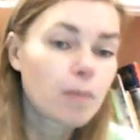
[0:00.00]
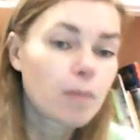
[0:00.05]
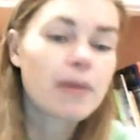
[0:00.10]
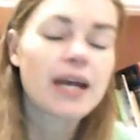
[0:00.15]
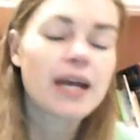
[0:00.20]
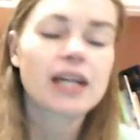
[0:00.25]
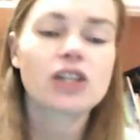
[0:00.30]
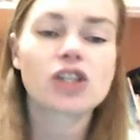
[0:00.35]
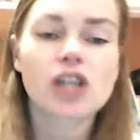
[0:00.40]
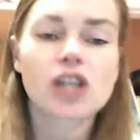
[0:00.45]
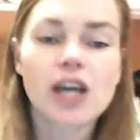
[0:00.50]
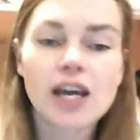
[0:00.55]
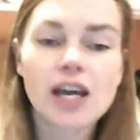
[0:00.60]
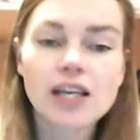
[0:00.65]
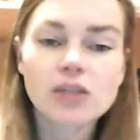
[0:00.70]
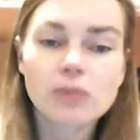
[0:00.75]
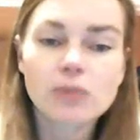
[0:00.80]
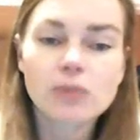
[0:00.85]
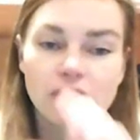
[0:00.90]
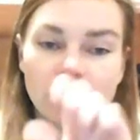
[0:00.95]

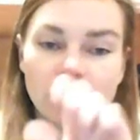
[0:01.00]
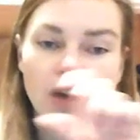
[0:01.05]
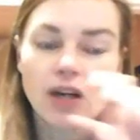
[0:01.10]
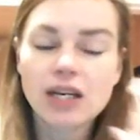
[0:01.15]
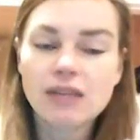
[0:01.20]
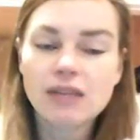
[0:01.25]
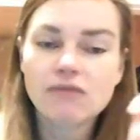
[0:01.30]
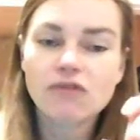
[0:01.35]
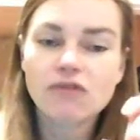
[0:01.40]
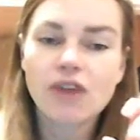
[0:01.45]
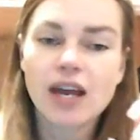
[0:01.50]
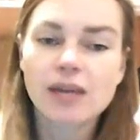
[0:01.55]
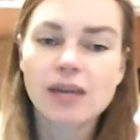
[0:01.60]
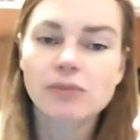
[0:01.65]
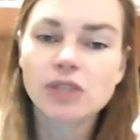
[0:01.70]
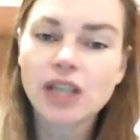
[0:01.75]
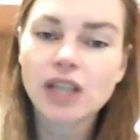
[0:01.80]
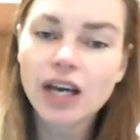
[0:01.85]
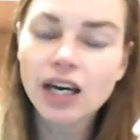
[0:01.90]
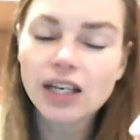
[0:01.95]
pictures with phoneme
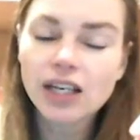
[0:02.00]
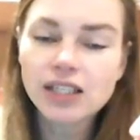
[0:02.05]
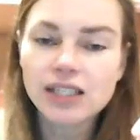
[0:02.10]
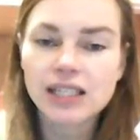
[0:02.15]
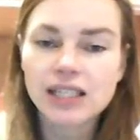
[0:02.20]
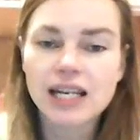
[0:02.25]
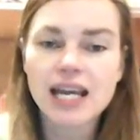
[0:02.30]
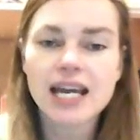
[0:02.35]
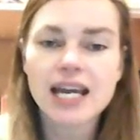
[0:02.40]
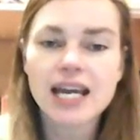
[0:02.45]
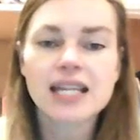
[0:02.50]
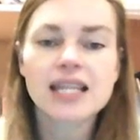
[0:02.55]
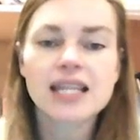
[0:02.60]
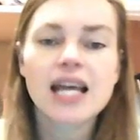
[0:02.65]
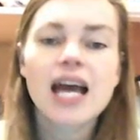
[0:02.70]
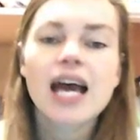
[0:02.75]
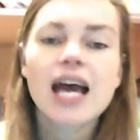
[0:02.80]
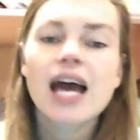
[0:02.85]
frames underneath,